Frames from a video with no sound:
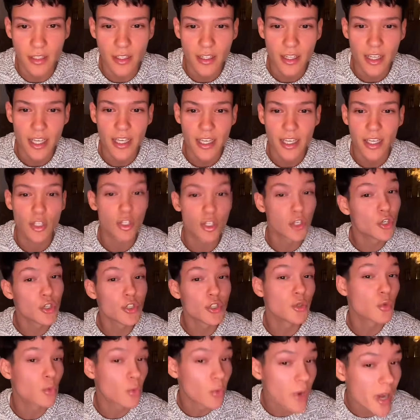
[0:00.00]
it?
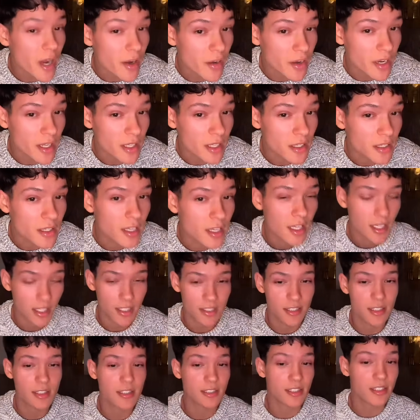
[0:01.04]
Could you wear it?
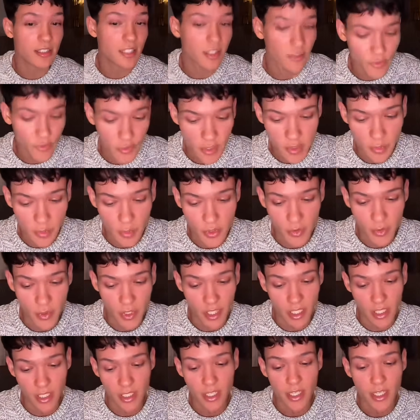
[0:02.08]
Because it's a difference
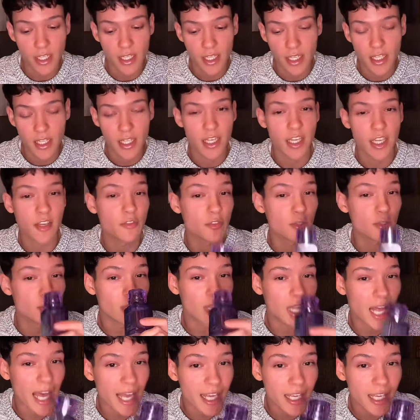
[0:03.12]
between if
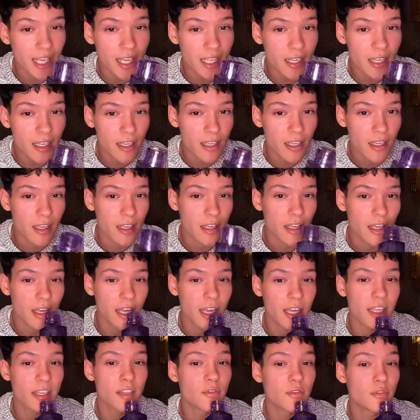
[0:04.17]
you like it
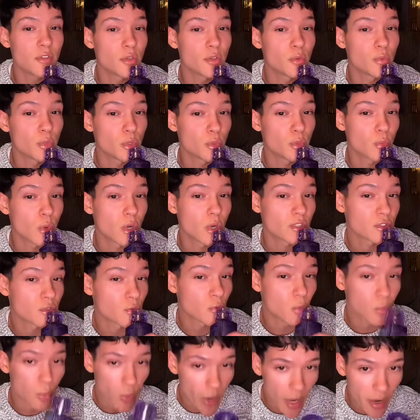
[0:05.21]
and if you would
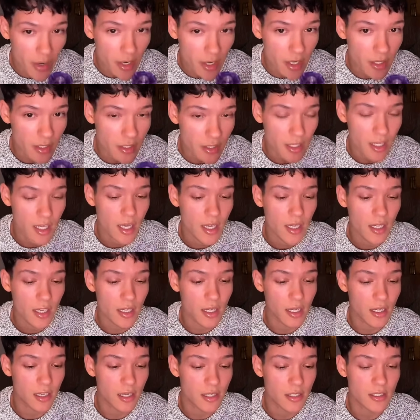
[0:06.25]
want to wear it.
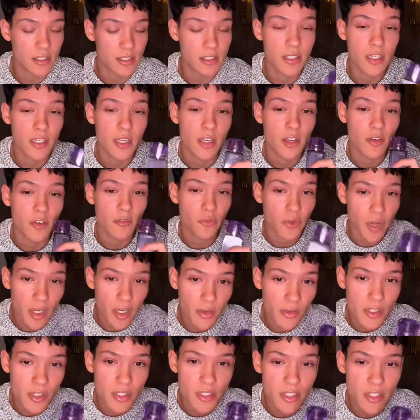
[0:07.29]
Because
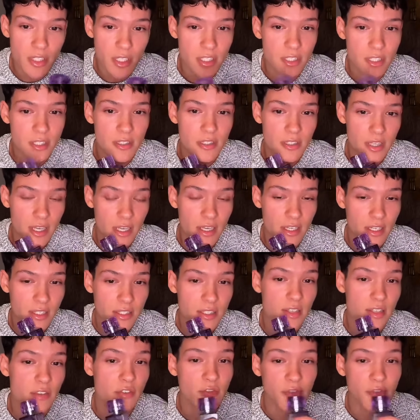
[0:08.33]
fragrance, it
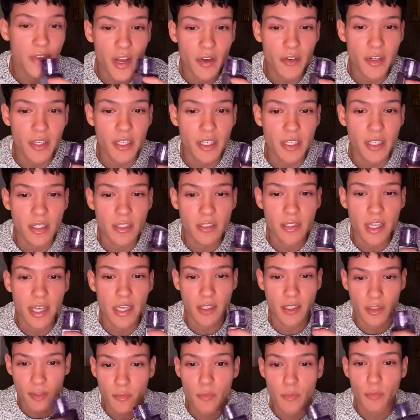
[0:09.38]
is a very
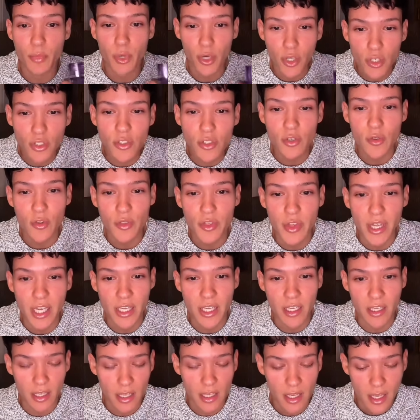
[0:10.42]
like personal
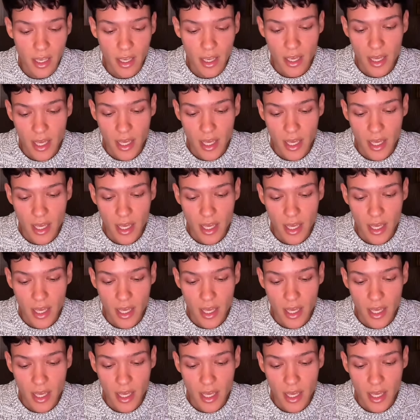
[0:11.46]
thing.